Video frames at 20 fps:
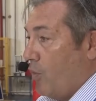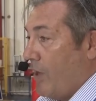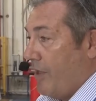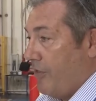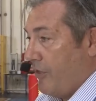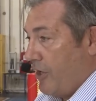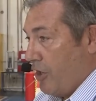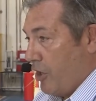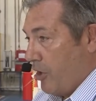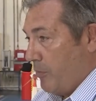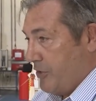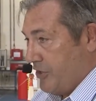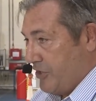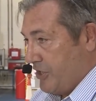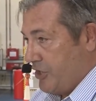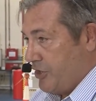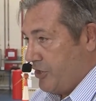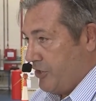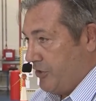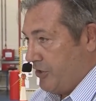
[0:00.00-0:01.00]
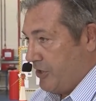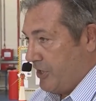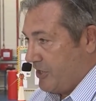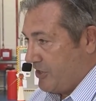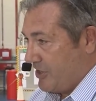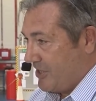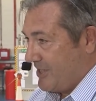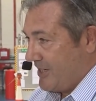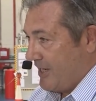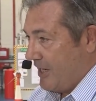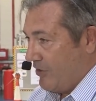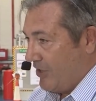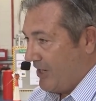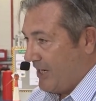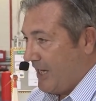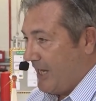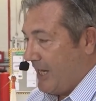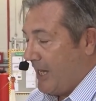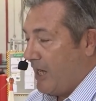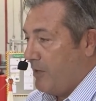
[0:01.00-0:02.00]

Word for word: where they are positioned, and as I say, the key